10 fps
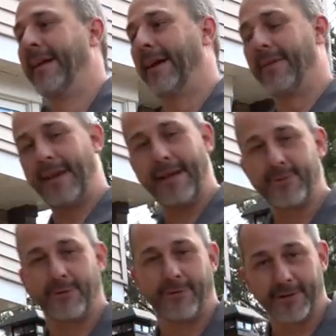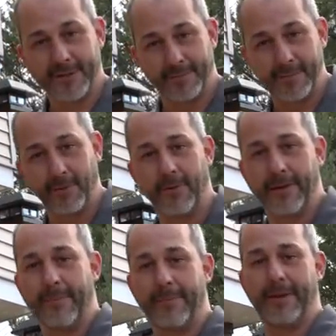And the natural function of people
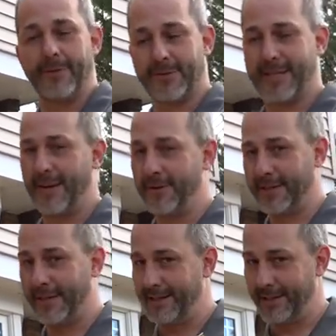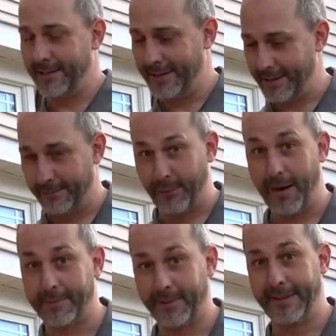going up and down stairs is, a, is
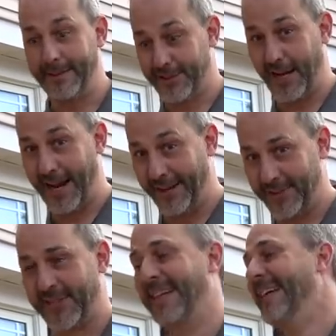abruptly changed.